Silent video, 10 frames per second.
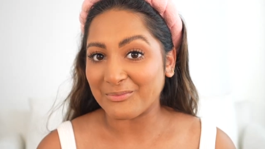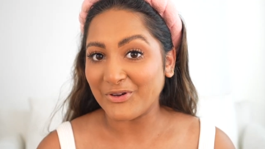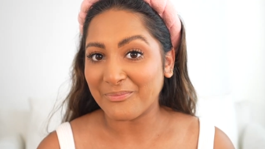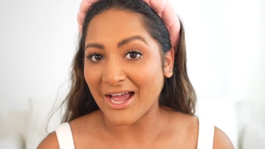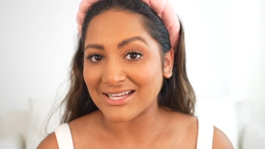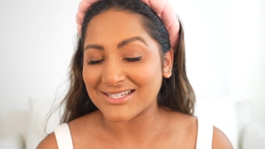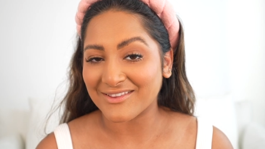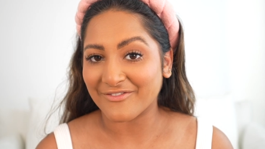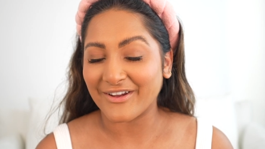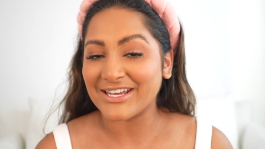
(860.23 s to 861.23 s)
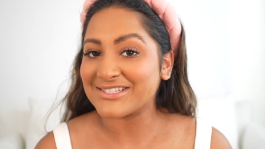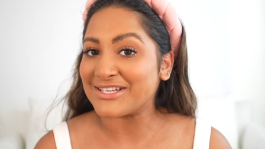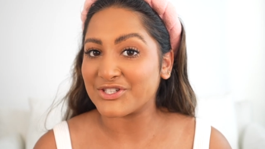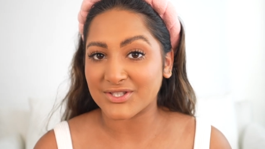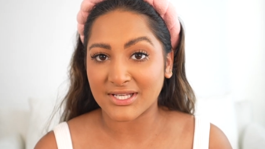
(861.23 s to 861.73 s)
gonna move back into the face
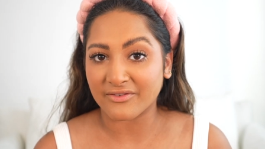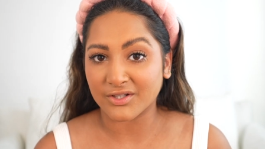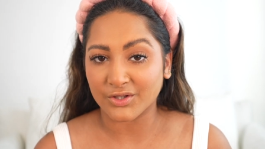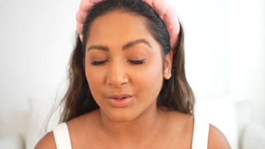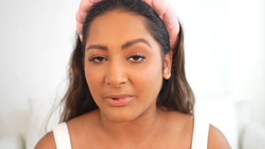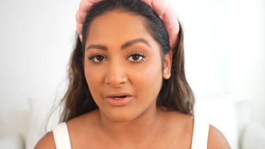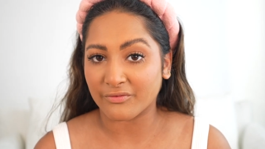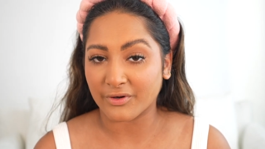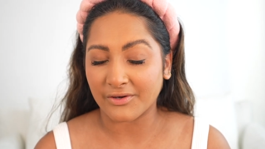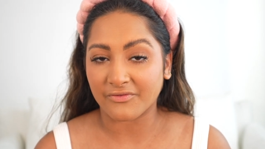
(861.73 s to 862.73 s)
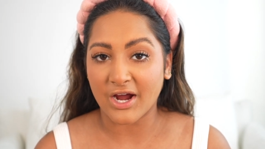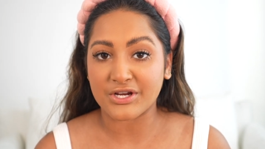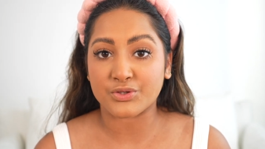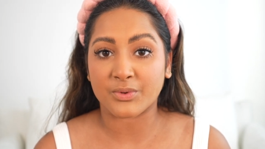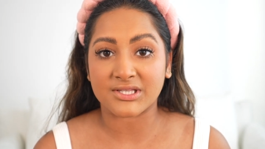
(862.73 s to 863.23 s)
and just give it a little bit of
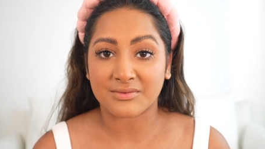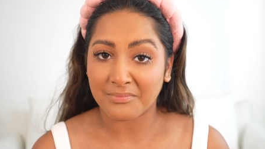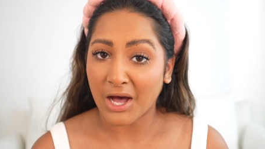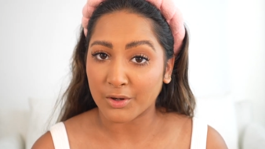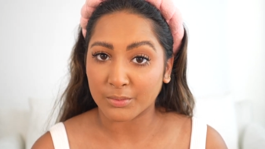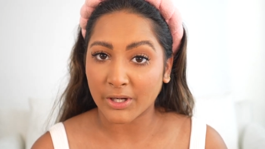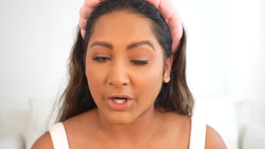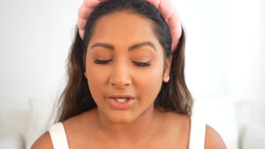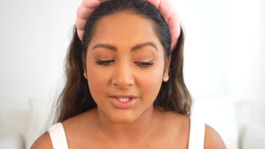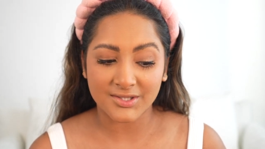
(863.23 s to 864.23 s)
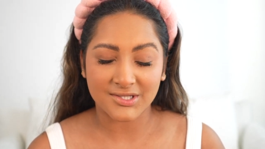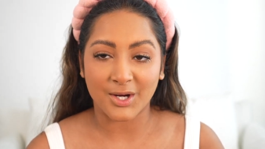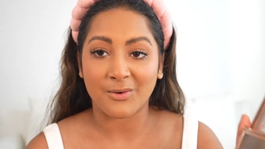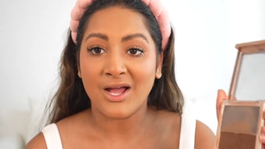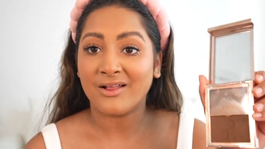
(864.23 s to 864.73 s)
refresh with some powder products.
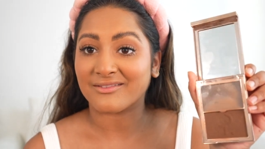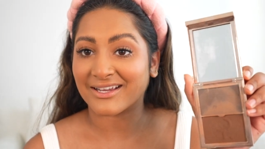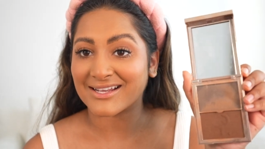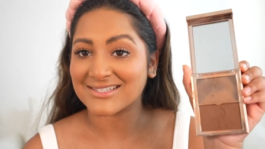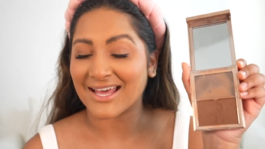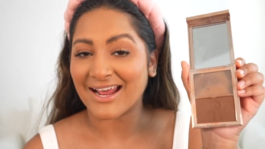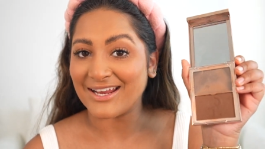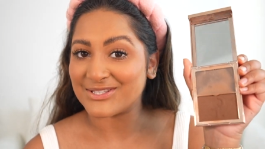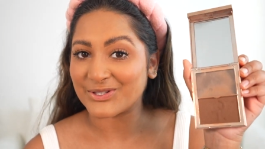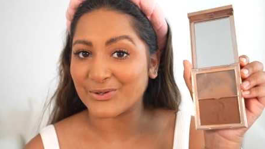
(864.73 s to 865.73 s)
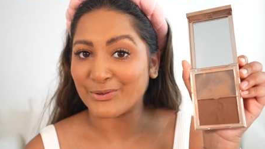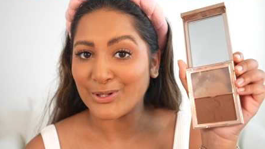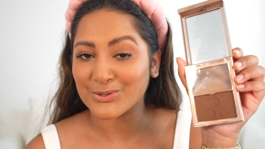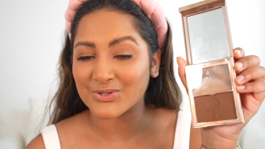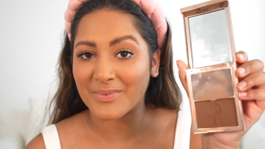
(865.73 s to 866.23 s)
So like I said, I do
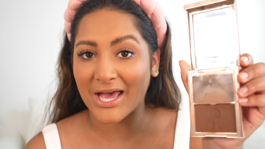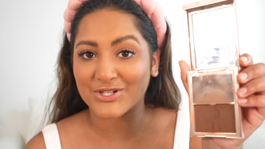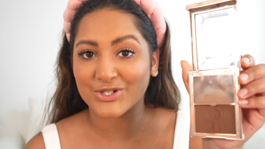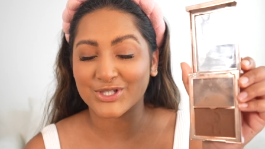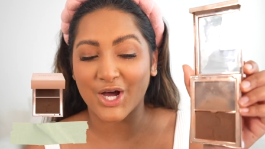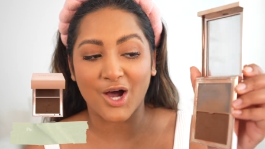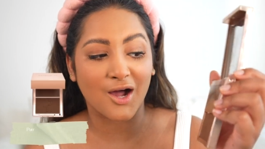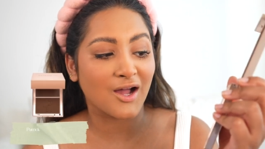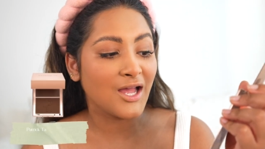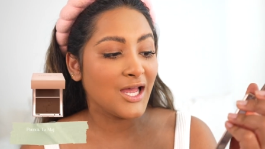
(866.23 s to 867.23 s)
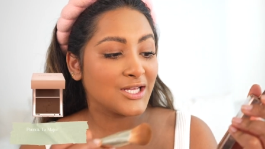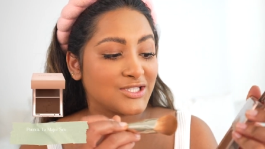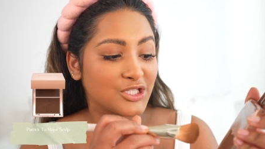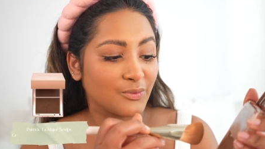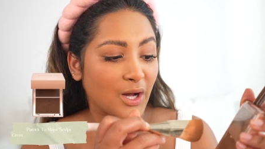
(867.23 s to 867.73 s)
use the Patrick Ta
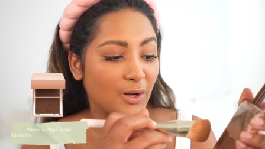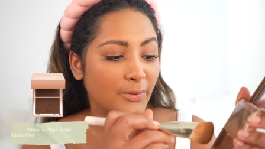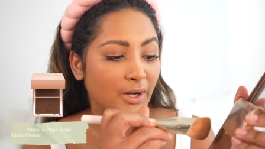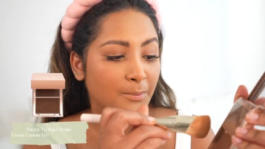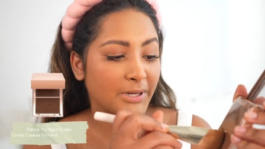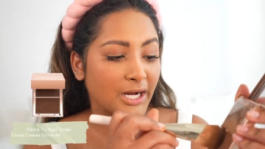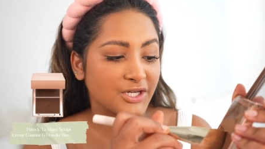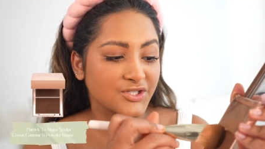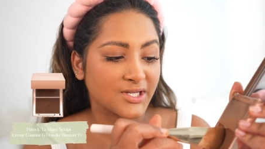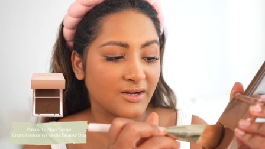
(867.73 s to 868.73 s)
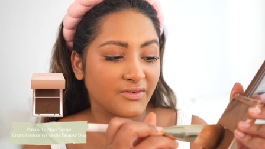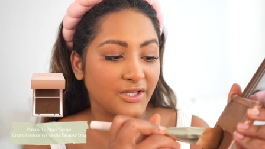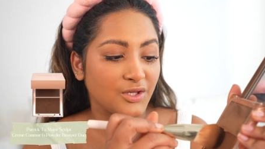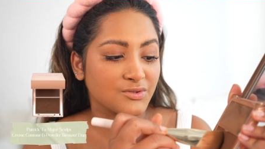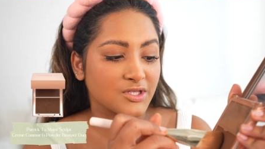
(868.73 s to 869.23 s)
Duo, but I just kind of
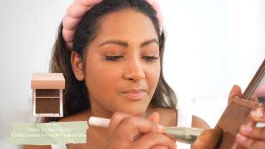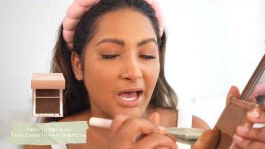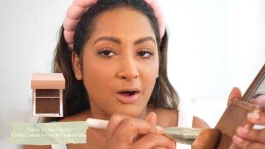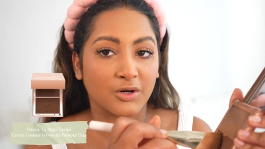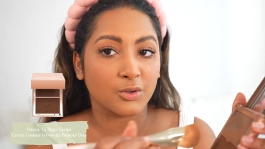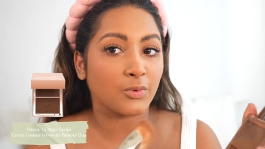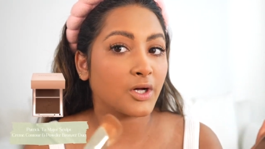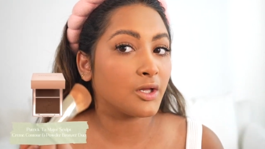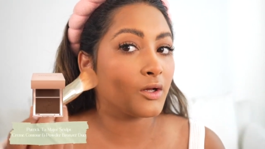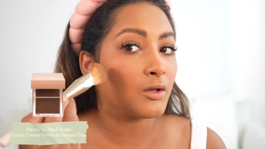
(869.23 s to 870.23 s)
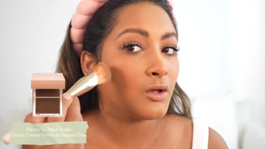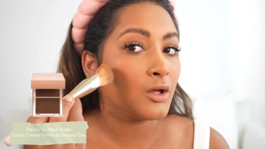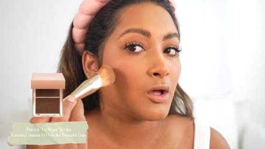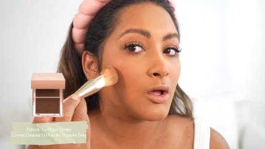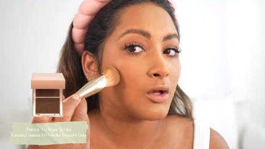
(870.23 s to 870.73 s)
like use the powder one
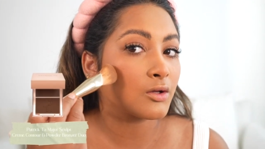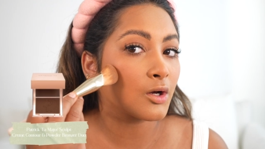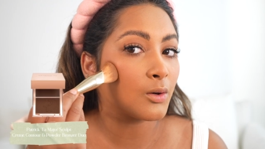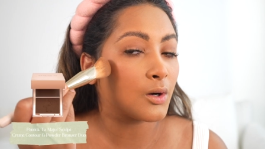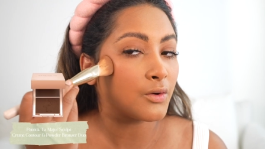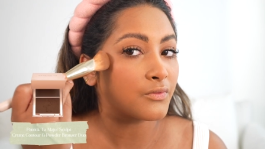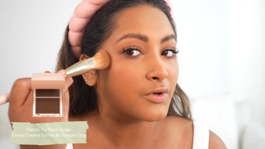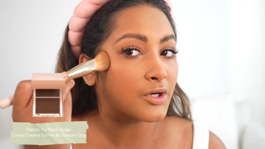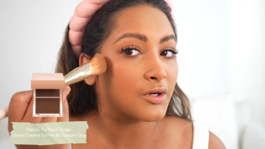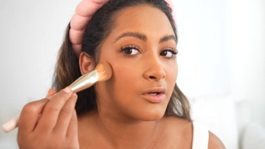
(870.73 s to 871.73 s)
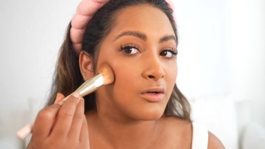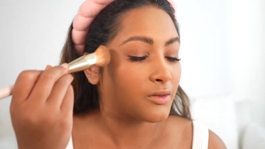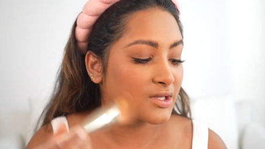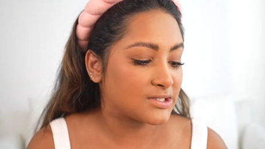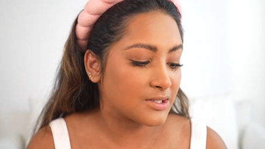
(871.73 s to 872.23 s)
and go over
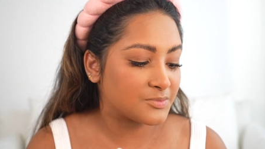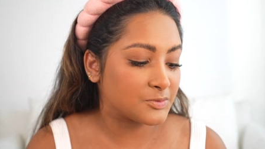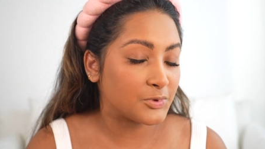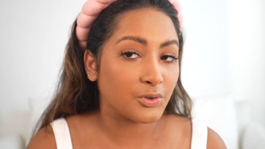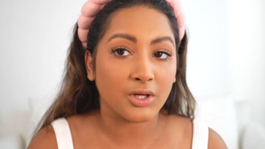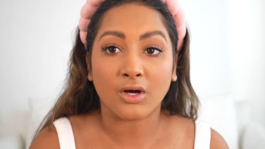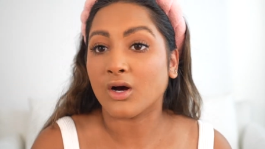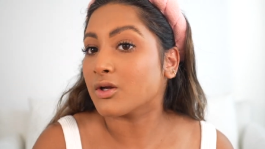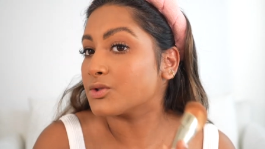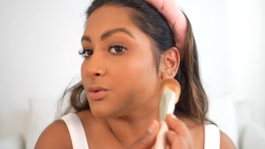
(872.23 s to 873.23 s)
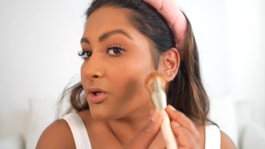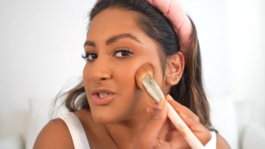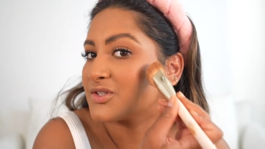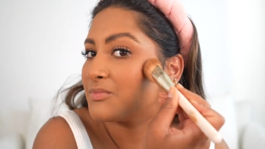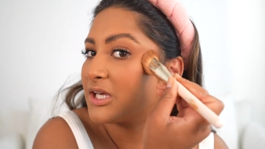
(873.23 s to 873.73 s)
the Dibs Beauty contour
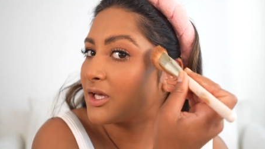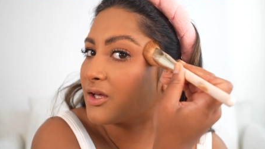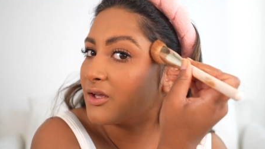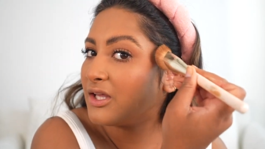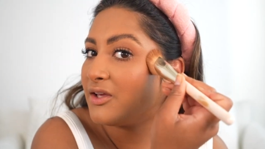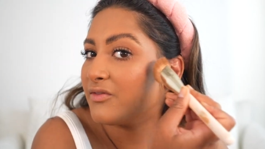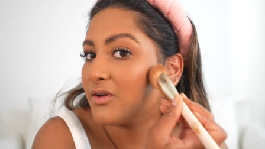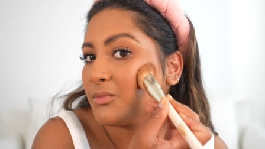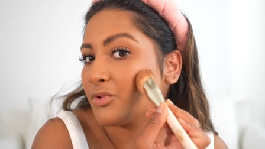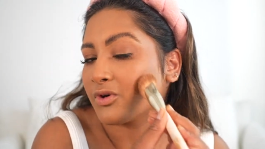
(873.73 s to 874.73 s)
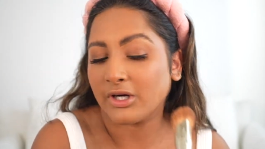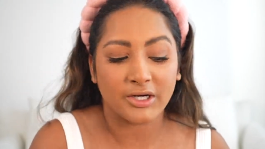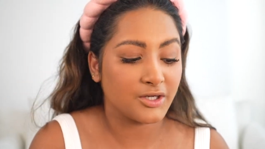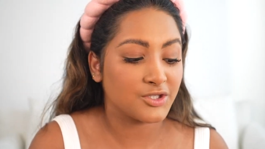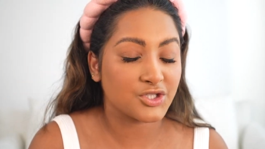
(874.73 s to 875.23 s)
just to make it even
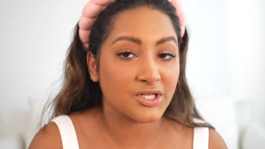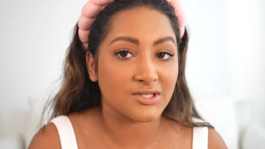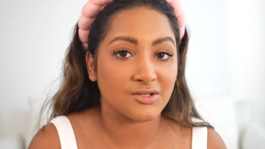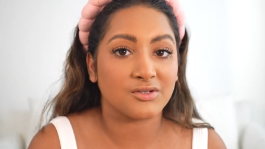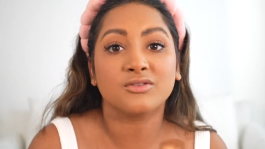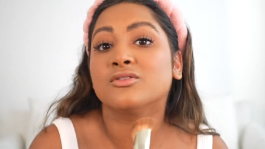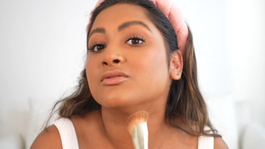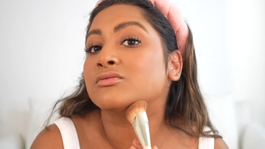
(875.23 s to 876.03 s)
more chiseled.